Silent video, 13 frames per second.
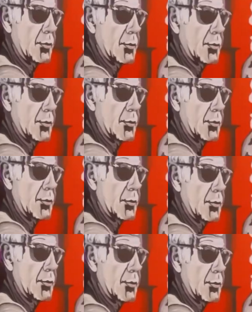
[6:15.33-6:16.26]

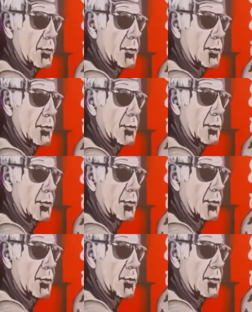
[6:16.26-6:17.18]

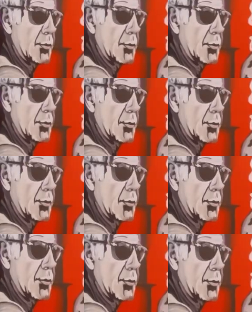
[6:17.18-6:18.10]

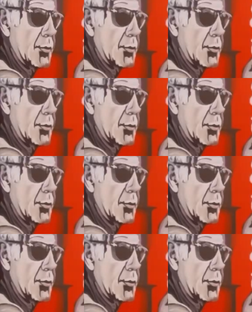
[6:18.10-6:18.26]
The person shown says nothing.